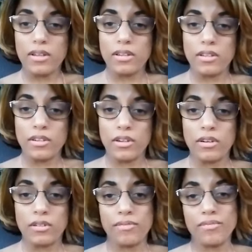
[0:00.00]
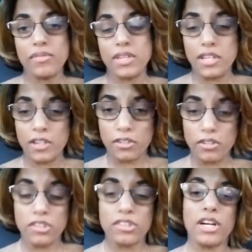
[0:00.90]
you know, the character
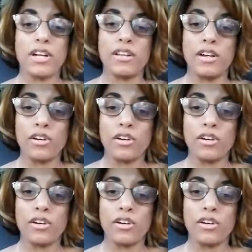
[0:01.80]
T'Challa,